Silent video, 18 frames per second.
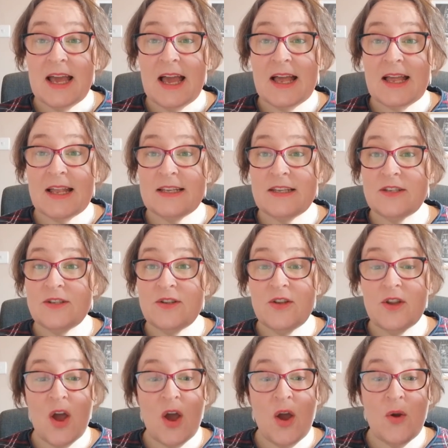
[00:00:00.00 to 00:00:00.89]
And
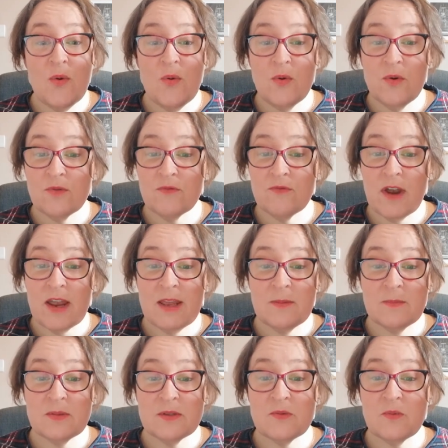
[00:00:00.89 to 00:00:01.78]
no
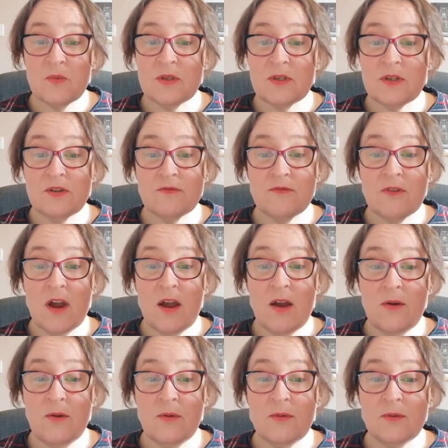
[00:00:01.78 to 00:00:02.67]
grapes would
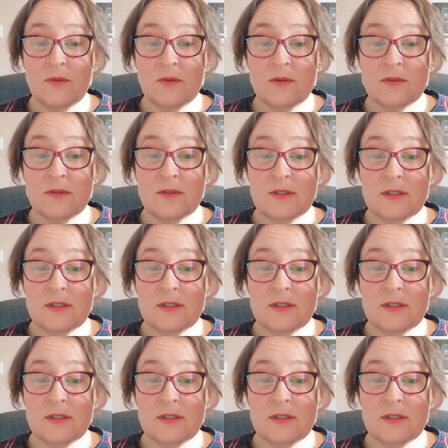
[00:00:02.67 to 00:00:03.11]
grow.